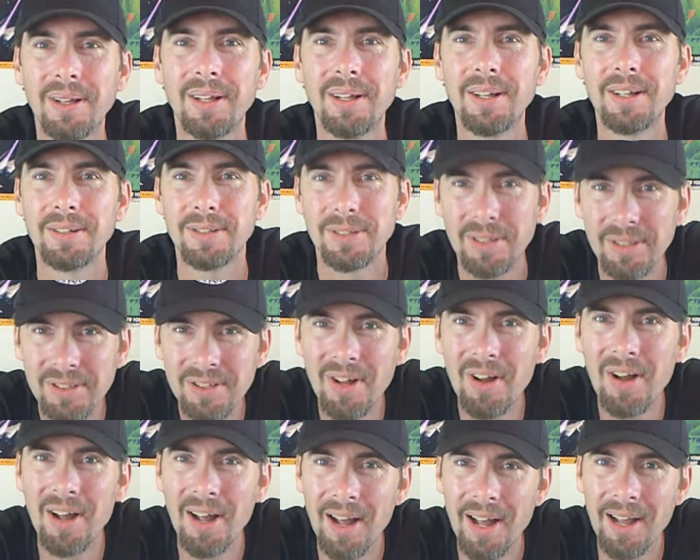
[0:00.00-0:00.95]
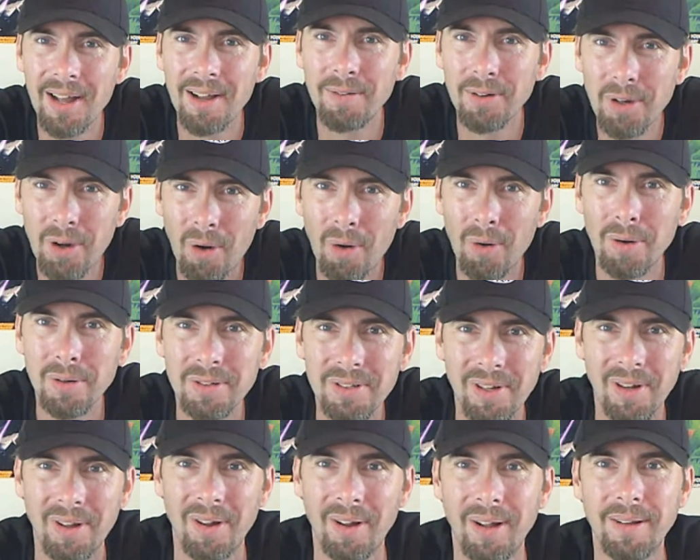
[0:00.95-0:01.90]
does not have a card
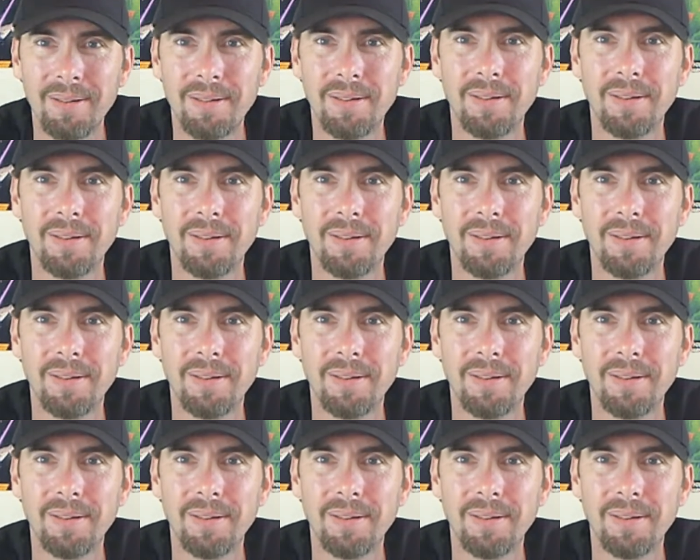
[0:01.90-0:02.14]
slot.